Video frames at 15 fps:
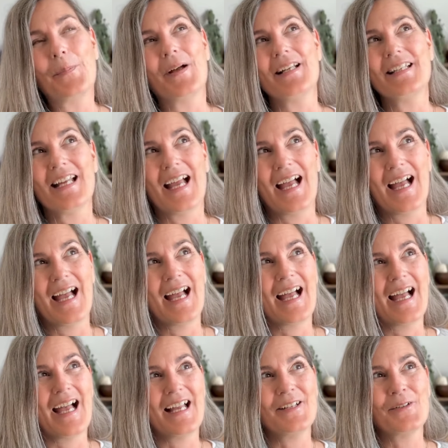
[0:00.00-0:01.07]
but
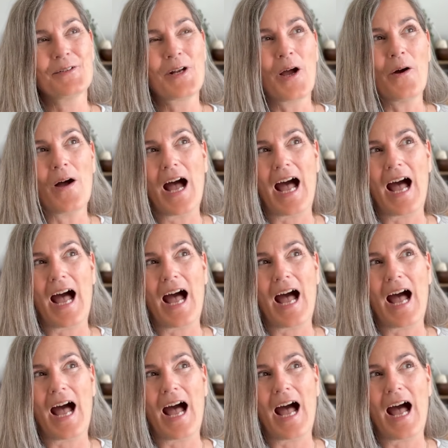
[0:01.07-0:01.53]
I don't know.